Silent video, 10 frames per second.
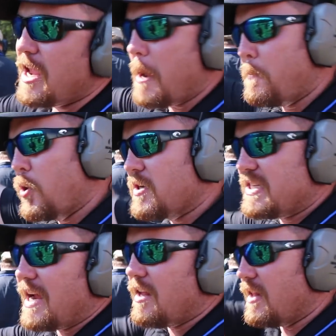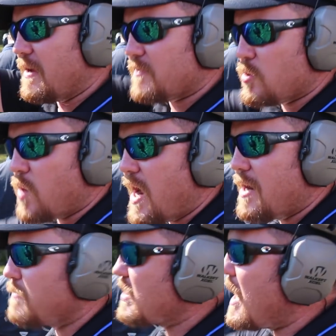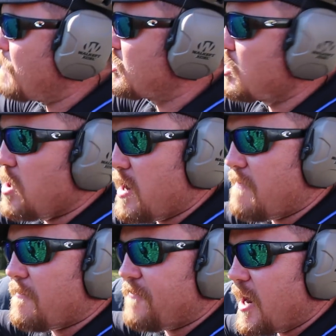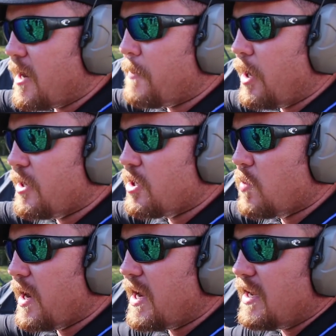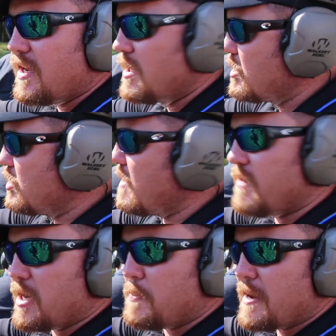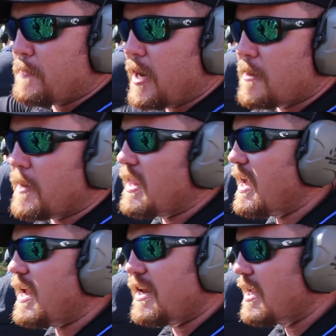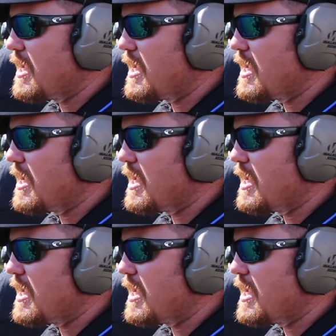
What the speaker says: It ports out left and right up top so you don't have a fireball in your way. You're never gonna be impaired by that.